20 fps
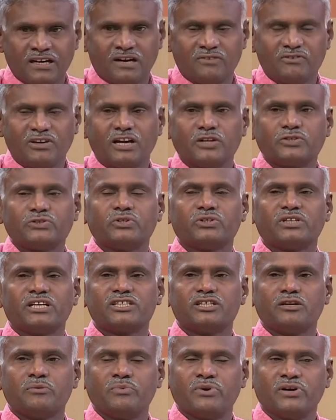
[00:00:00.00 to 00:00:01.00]
we also
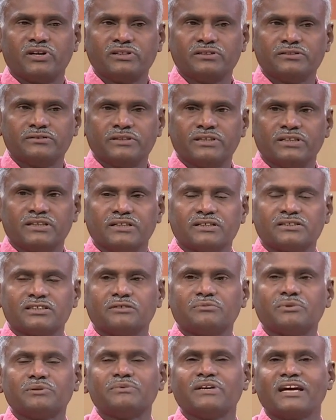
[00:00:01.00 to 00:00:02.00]
touch upon uh,
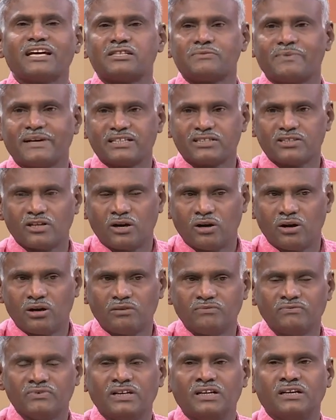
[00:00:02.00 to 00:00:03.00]
some of the aspects
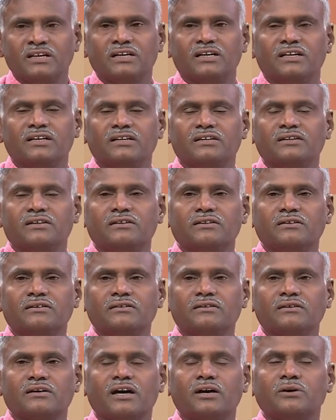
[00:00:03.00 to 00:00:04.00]
of
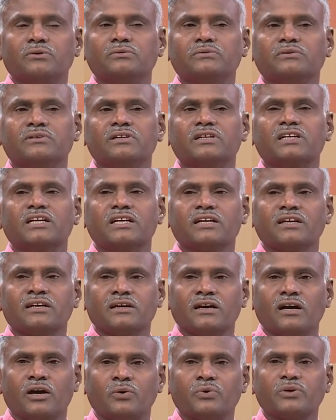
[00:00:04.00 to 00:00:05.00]
uh, how
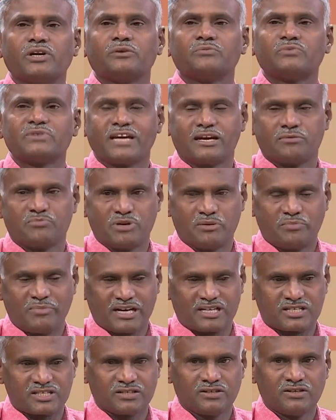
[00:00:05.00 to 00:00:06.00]
learning outcomes can be
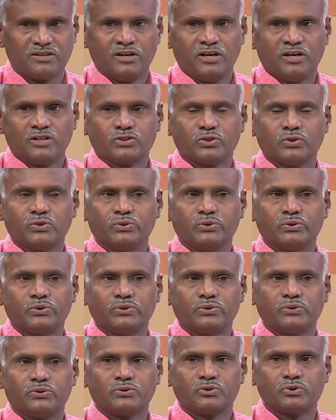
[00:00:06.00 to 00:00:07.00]
met.
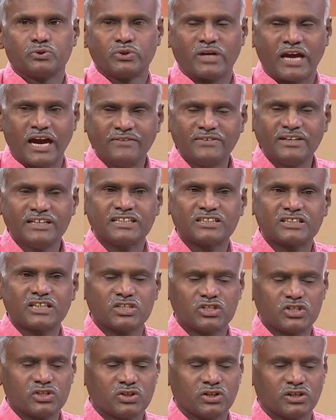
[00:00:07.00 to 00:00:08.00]
So, to have a
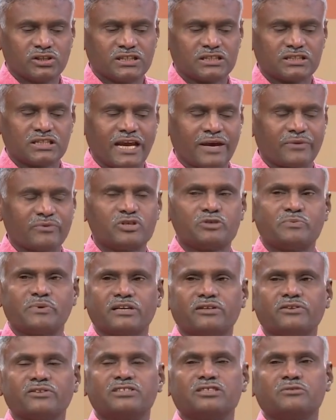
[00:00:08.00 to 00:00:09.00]
discussion on this language
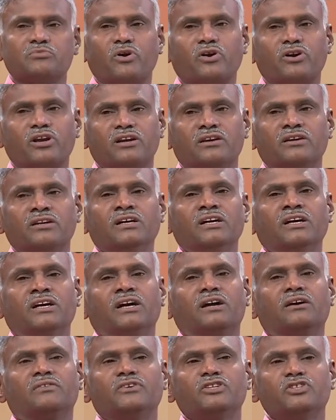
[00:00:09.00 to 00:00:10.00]
pedagogy model
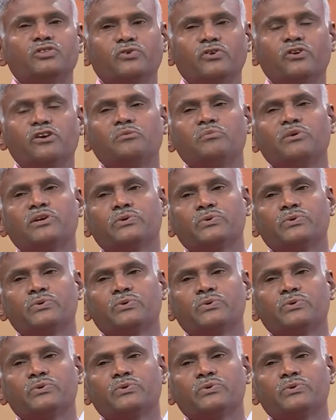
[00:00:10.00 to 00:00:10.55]
uh, which we will be